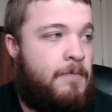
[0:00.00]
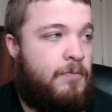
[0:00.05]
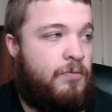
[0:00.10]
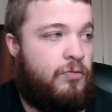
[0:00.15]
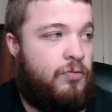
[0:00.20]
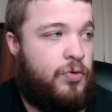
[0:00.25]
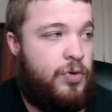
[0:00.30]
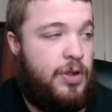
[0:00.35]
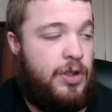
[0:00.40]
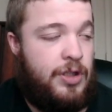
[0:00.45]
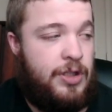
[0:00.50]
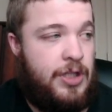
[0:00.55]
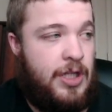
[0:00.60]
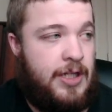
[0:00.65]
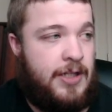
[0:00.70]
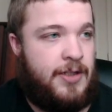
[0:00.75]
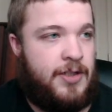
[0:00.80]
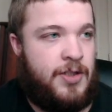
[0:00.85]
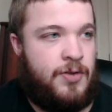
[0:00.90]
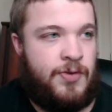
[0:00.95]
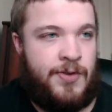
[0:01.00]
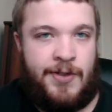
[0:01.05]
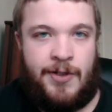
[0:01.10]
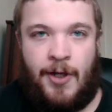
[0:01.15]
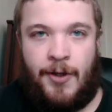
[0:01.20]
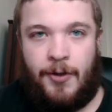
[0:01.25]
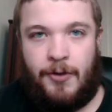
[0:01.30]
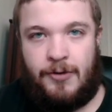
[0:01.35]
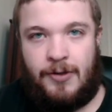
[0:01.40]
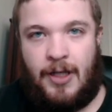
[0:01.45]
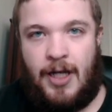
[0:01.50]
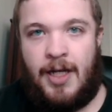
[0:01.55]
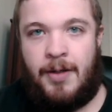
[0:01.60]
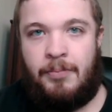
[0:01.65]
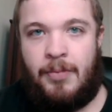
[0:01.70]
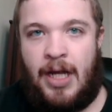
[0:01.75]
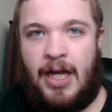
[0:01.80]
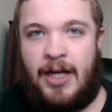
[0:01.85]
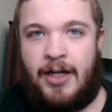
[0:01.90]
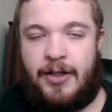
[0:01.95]
Really, they could use another
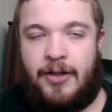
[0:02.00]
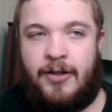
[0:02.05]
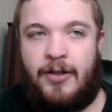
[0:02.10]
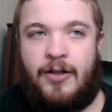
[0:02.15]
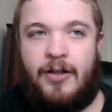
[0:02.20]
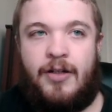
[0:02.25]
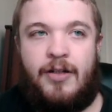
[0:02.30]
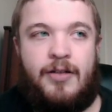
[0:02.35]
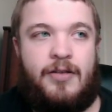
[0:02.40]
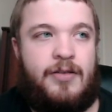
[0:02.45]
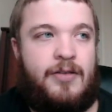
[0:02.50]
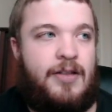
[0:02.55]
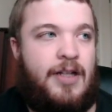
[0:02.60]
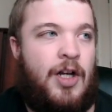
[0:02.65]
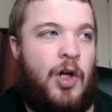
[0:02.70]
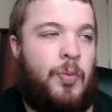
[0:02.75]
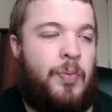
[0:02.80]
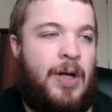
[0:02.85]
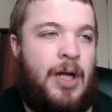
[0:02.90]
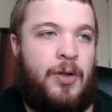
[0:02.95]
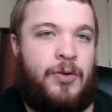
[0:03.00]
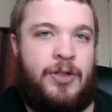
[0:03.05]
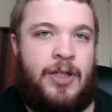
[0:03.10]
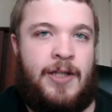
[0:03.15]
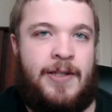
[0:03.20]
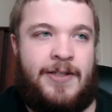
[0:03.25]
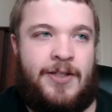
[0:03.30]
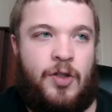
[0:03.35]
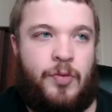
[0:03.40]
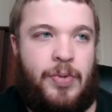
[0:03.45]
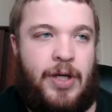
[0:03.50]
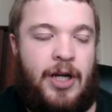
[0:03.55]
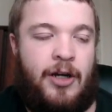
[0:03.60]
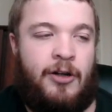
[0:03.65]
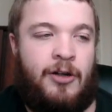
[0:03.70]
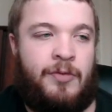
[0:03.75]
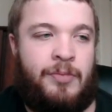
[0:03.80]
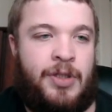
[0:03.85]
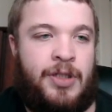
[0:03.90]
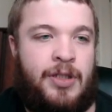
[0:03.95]
linebacker, help out Denzel
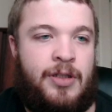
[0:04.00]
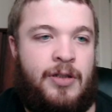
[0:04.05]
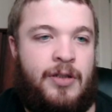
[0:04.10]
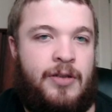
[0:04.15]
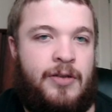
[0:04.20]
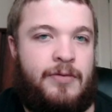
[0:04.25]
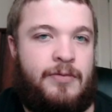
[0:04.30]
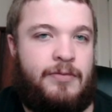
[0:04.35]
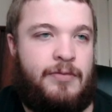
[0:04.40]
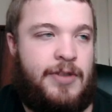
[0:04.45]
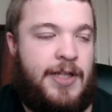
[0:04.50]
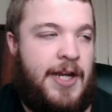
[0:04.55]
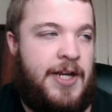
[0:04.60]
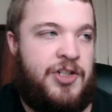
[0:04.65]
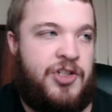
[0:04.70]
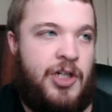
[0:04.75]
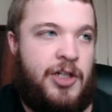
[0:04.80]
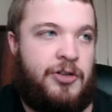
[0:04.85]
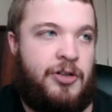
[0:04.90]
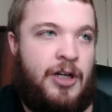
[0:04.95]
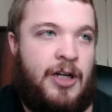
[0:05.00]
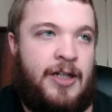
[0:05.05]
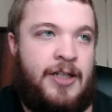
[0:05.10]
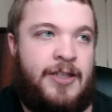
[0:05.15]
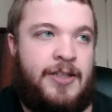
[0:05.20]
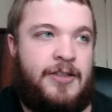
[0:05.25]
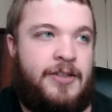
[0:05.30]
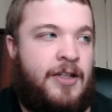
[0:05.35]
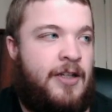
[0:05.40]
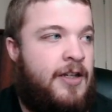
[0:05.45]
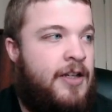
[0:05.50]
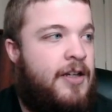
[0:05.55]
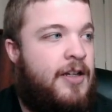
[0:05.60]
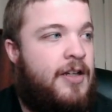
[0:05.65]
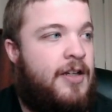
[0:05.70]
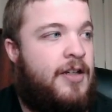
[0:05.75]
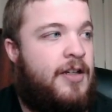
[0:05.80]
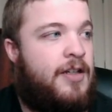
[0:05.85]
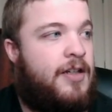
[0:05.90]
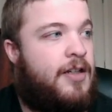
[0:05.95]
Perryman and KJ Wright.
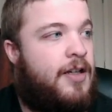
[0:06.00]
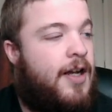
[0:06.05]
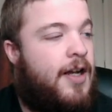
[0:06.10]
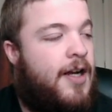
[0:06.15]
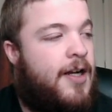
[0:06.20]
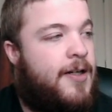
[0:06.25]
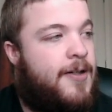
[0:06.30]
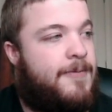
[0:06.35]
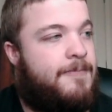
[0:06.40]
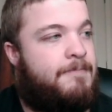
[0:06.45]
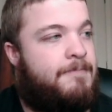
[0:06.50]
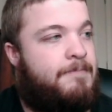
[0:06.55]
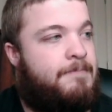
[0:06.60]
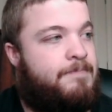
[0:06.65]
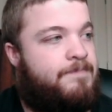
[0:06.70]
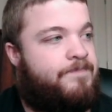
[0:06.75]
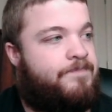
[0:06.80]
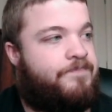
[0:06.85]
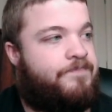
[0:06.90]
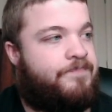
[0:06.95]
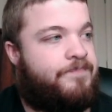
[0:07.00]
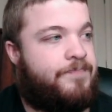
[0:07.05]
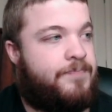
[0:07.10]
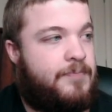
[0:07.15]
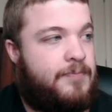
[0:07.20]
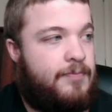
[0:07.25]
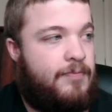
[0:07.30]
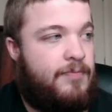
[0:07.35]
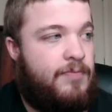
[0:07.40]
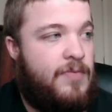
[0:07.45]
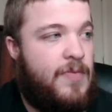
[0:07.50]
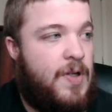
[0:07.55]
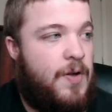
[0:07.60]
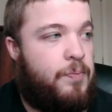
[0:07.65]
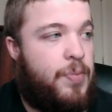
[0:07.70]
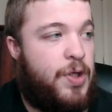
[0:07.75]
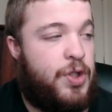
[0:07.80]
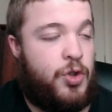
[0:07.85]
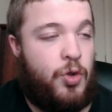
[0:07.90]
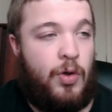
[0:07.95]
But
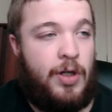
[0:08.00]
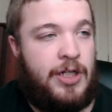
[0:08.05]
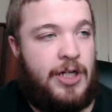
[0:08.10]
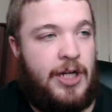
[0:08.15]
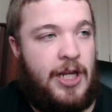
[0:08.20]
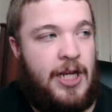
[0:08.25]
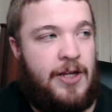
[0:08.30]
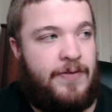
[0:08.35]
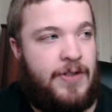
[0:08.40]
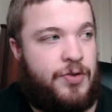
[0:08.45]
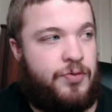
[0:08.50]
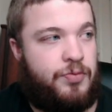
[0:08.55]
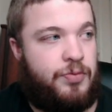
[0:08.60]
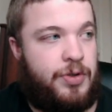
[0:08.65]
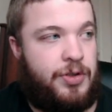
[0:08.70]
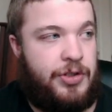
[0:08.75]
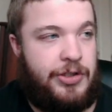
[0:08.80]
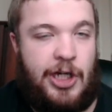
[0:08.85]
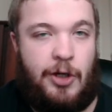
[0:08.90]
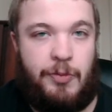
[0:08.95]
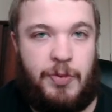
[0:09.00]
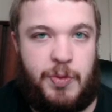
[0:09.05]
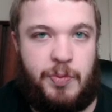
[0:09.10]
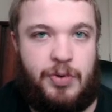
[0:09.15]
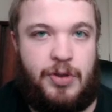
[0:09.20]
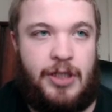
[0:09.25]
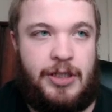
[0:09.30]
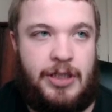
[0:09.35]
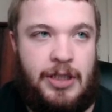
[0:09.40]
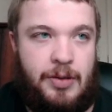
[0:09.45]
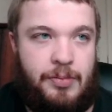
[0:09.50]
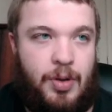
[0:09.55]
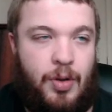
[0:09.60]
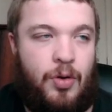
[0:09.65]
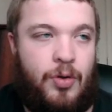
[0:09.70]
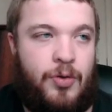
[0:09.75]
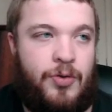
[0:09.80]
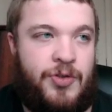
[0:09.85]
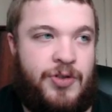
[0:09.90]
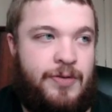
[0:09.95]
Jordan Davis really helps plug up
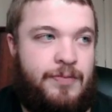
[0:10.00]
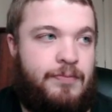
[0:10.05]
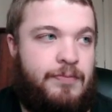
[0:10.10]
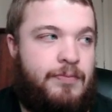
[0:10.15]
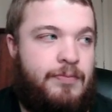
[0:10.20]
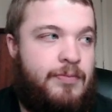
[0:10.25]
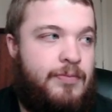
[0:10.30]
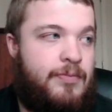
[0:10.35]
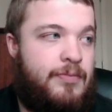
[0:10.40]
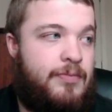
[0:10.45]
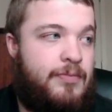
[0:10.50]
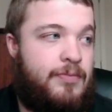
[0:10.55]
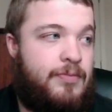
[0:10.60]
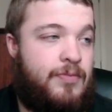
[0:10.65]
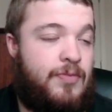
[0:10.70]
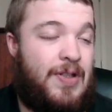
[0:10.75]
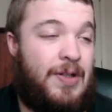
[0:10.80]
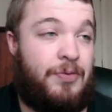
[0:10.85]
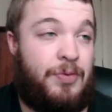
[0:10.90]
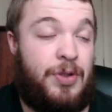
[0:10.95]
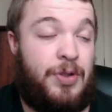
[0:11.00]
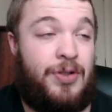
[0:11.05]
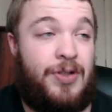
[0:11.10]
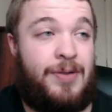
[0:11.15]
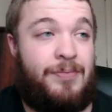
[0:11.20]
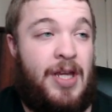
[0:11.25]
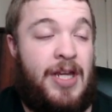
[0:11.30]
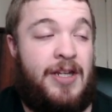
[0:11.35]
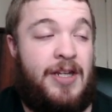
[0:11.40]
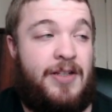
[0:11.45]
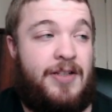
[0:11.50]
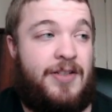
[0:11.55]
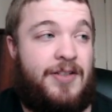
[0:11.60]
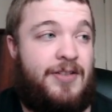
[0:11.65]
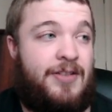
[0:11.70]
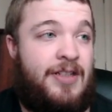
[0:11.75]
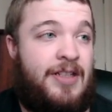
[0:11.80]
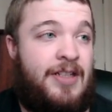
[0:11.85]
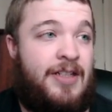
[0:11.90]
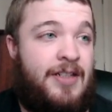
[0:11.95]
holes and really
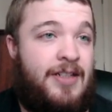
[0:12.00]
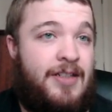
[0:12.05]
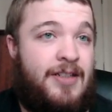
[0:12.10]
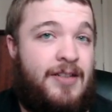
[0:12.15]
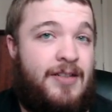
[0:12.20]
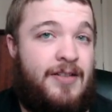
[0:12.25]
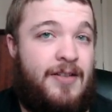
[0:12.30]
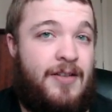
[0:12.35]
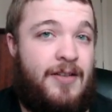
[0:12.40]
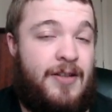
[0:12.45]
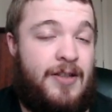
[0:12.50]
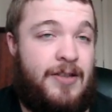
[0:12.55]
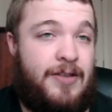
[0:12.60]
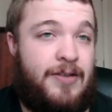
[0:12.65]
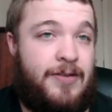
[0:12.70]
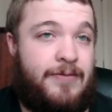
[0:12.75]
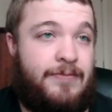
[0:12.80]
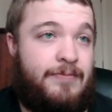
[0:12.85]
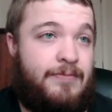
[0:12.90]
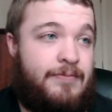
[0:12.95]
makes the